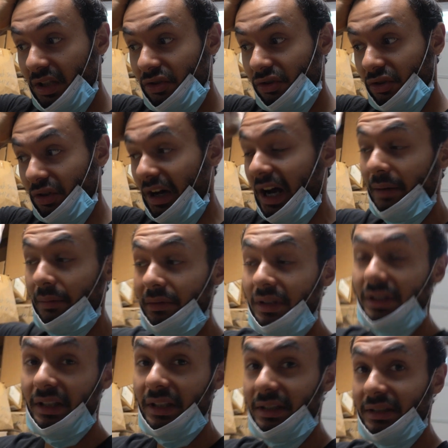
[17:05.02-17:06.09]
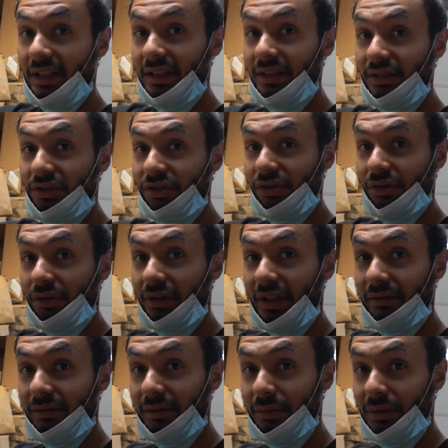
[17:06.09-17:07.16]
So I'm really excited to show
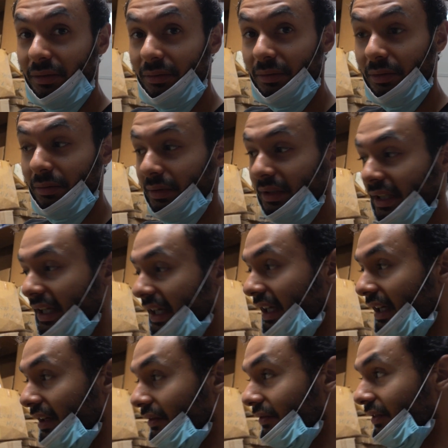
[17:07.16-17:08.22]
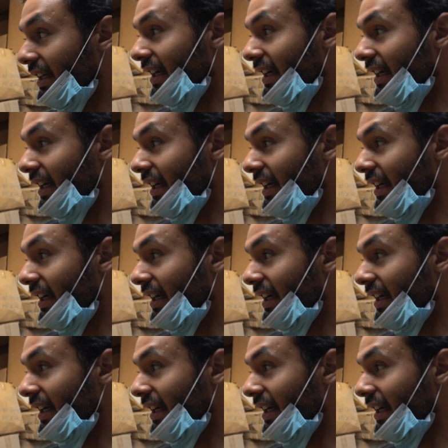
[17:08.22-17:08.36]
everyone what we have.